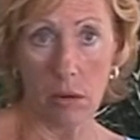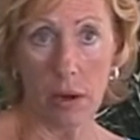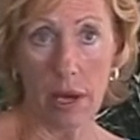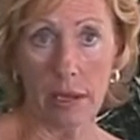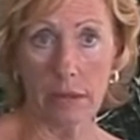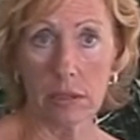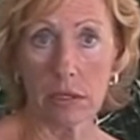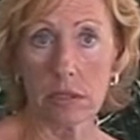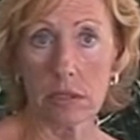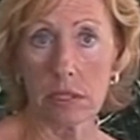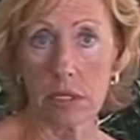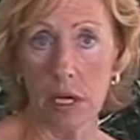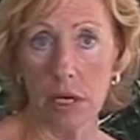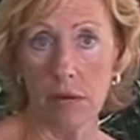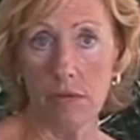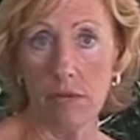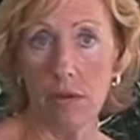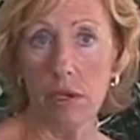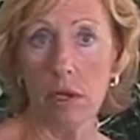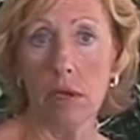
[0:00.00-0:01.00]
at the
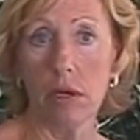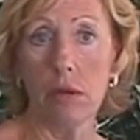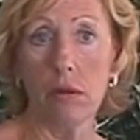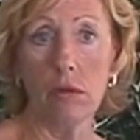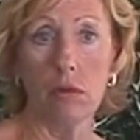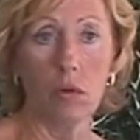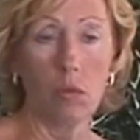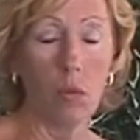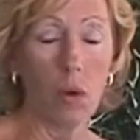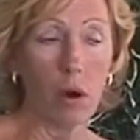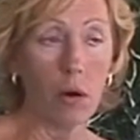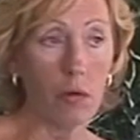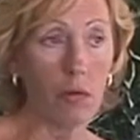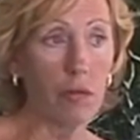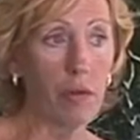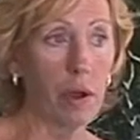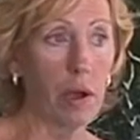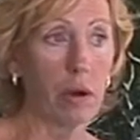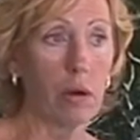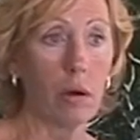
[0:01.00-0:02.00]
safety, the
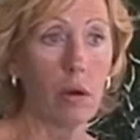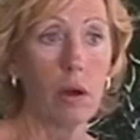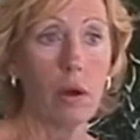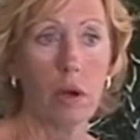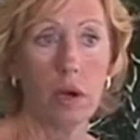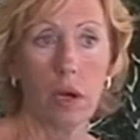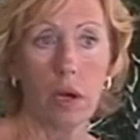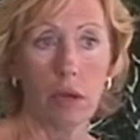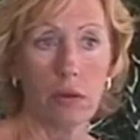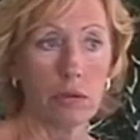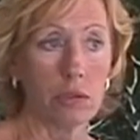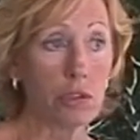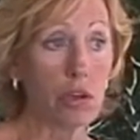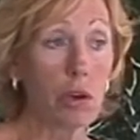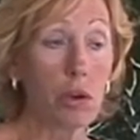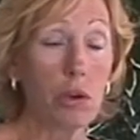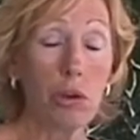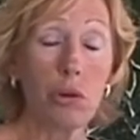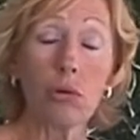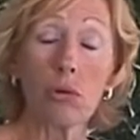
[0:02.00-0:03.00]
welfare, and the
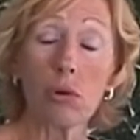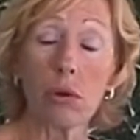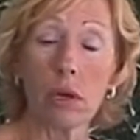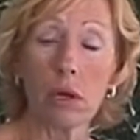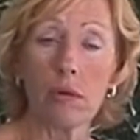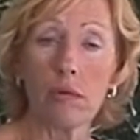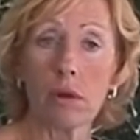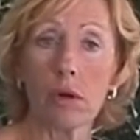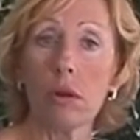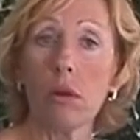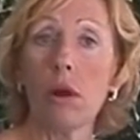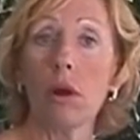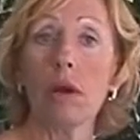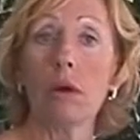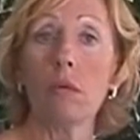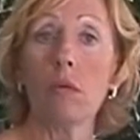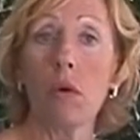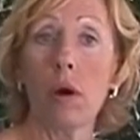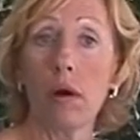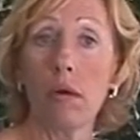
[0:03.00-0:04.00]
security of a
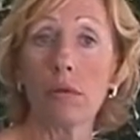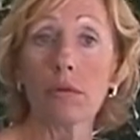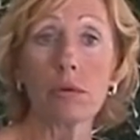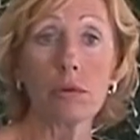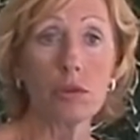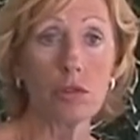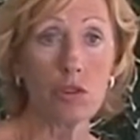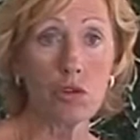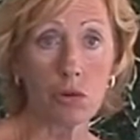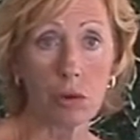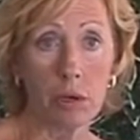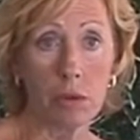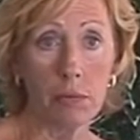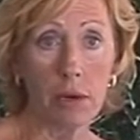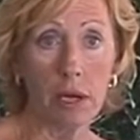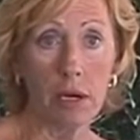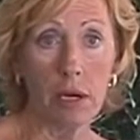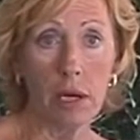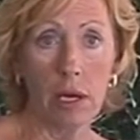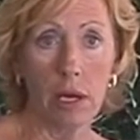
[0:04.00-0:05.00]
client while they're in
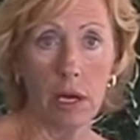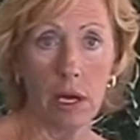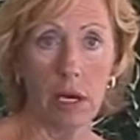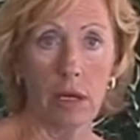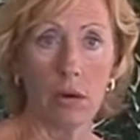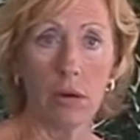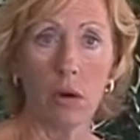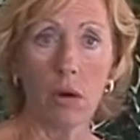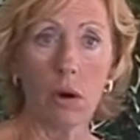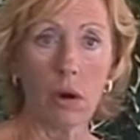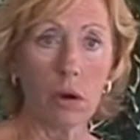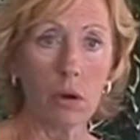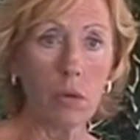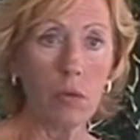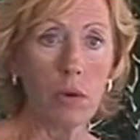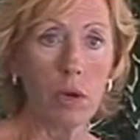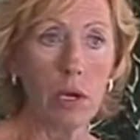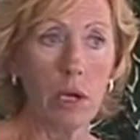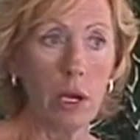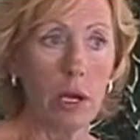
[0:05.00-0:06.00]
treatment. And are
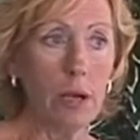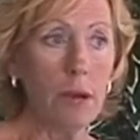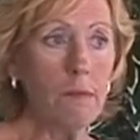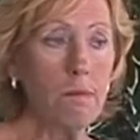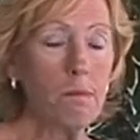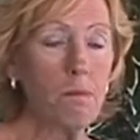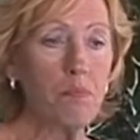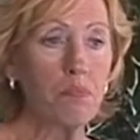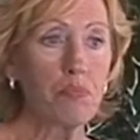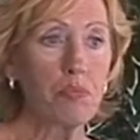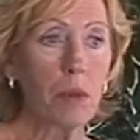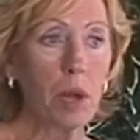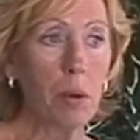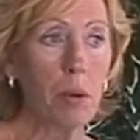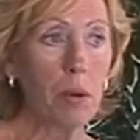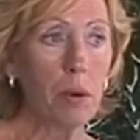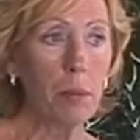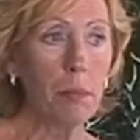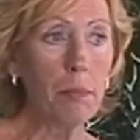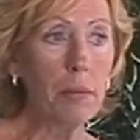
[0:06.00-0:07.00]
we
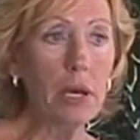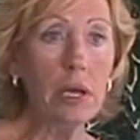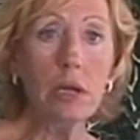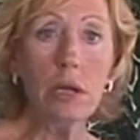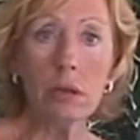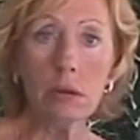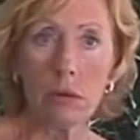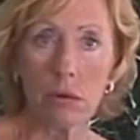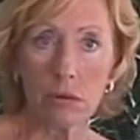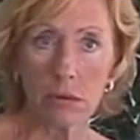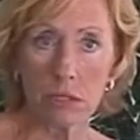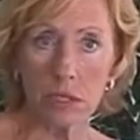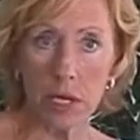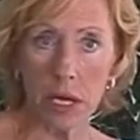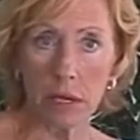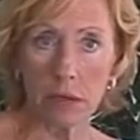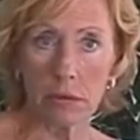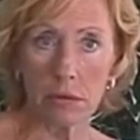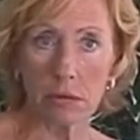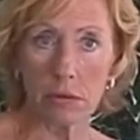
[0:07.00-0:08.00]
meeting those
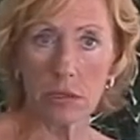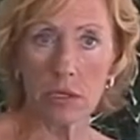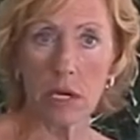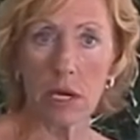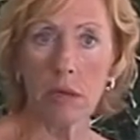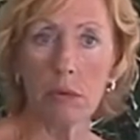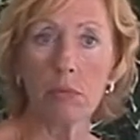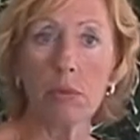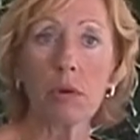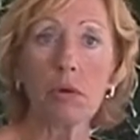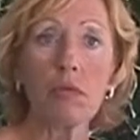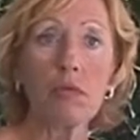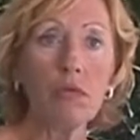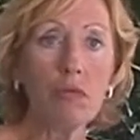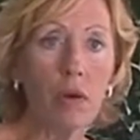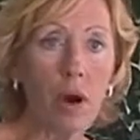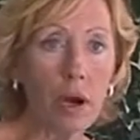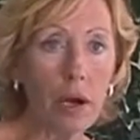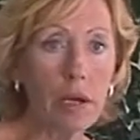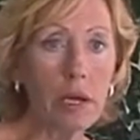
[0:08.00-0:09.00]
standards and
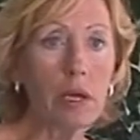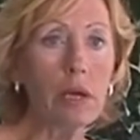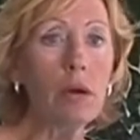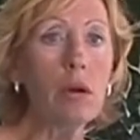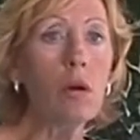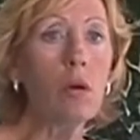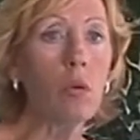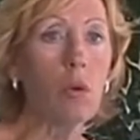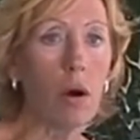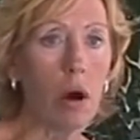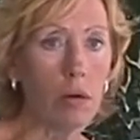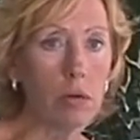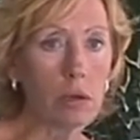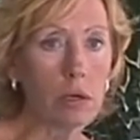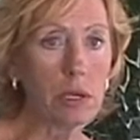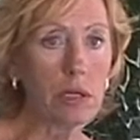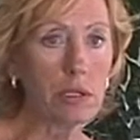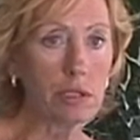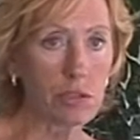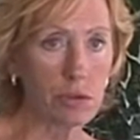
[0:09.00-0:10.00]
providing
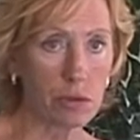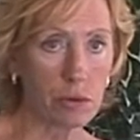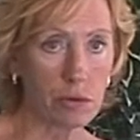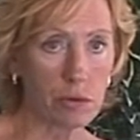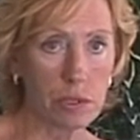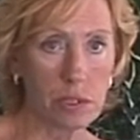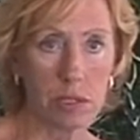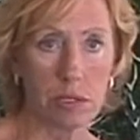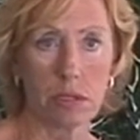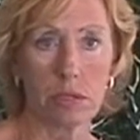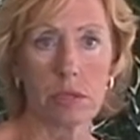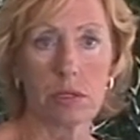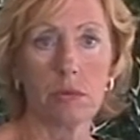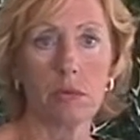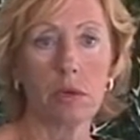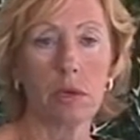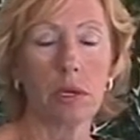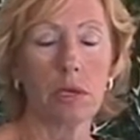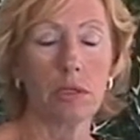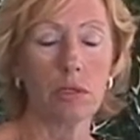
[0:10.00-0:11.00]
quality services? And
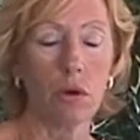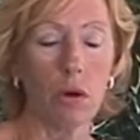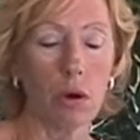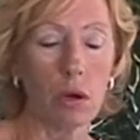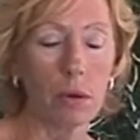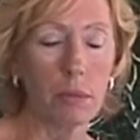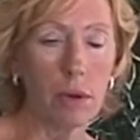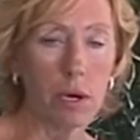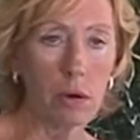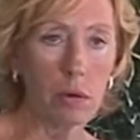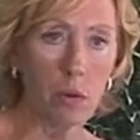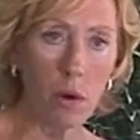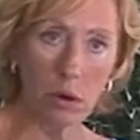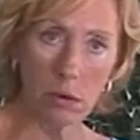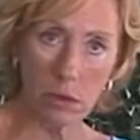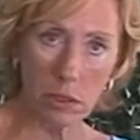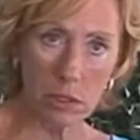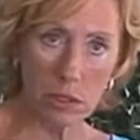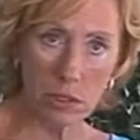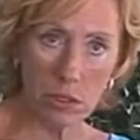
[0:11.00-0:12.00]
when they talk about
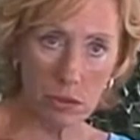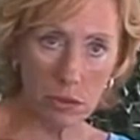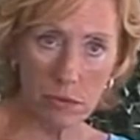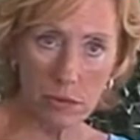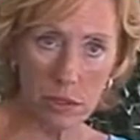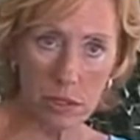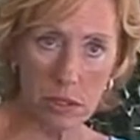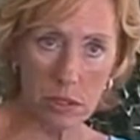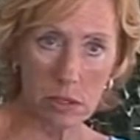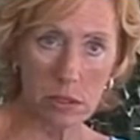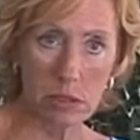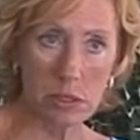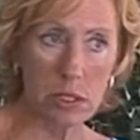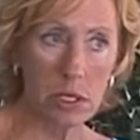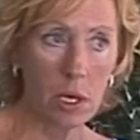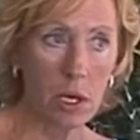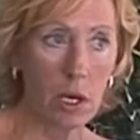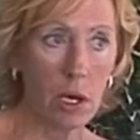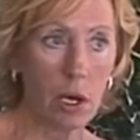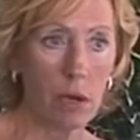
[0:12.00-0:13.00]
quality services,
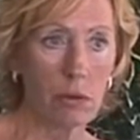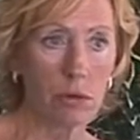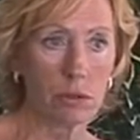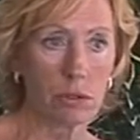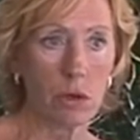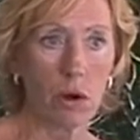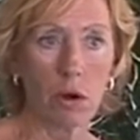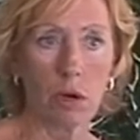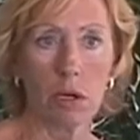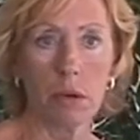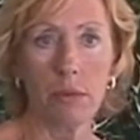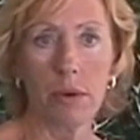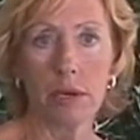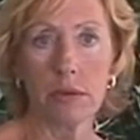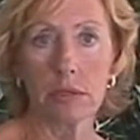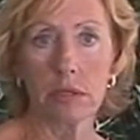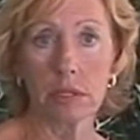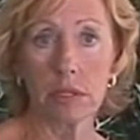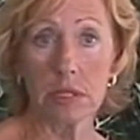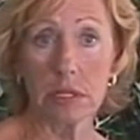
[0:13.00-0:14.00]
they're talking
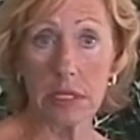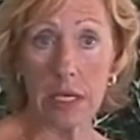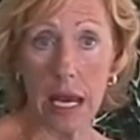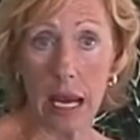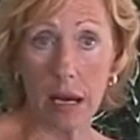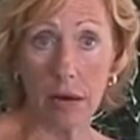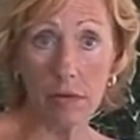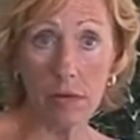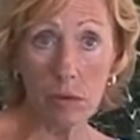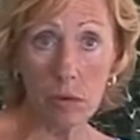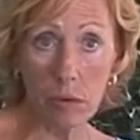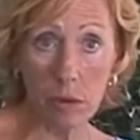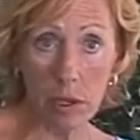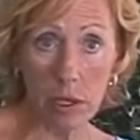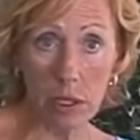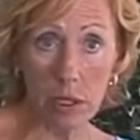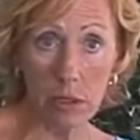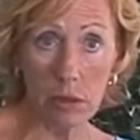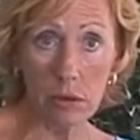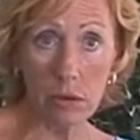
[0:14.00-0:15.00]
about the staff who are
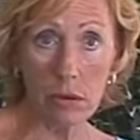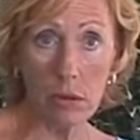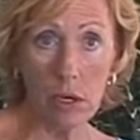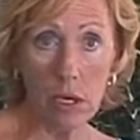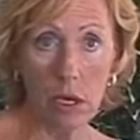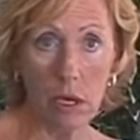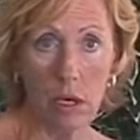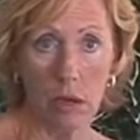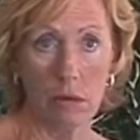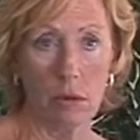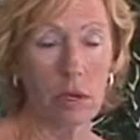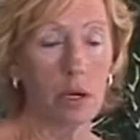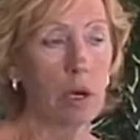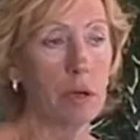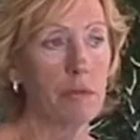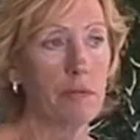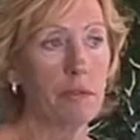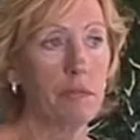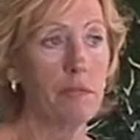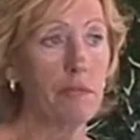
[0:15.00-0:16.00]
here, the
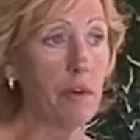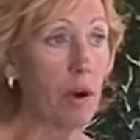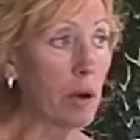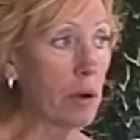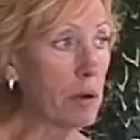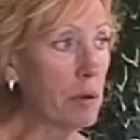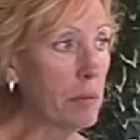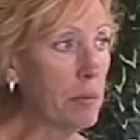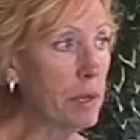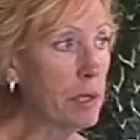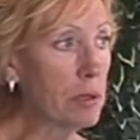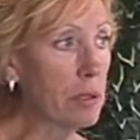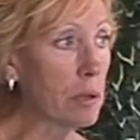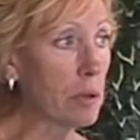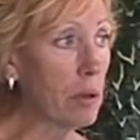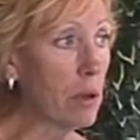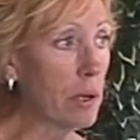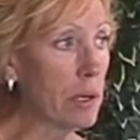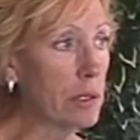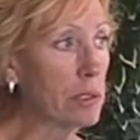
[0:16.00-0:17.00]
kind of environment the
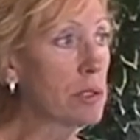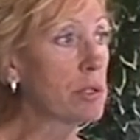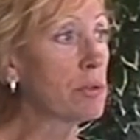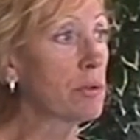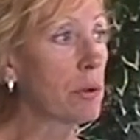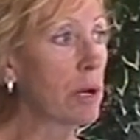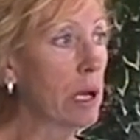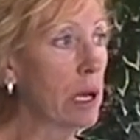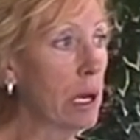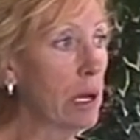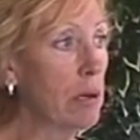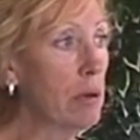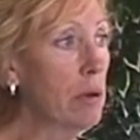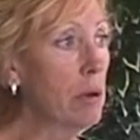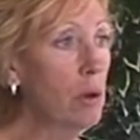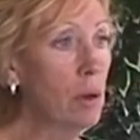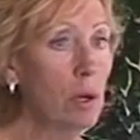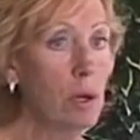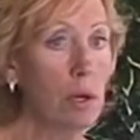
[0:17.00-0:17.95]
clients are in,